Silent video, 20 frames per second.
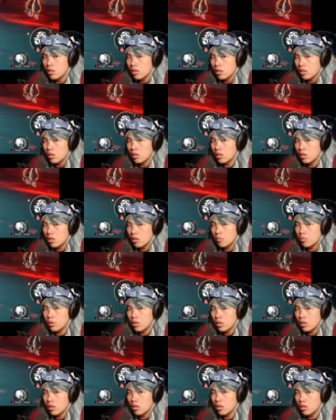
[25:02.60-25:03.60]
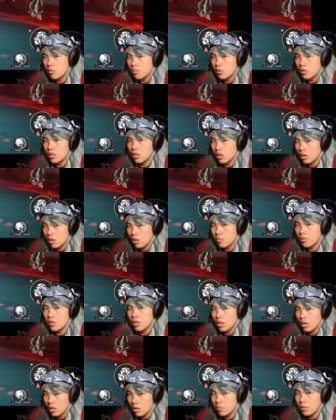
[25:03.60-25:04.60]
Yep, yep, yep,
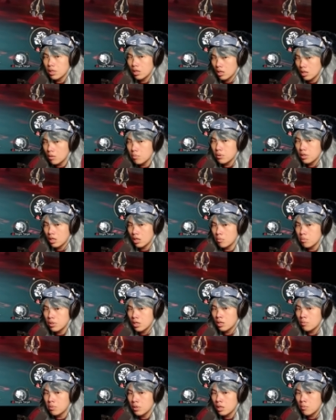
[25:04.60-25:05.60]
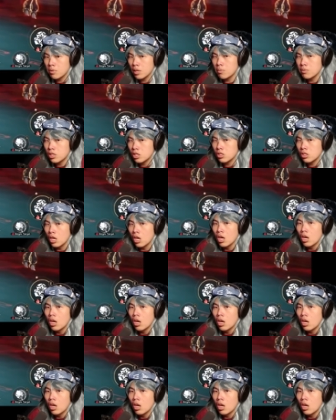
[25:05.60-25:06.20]
yep, yep, yep, yep, yep, yep. Just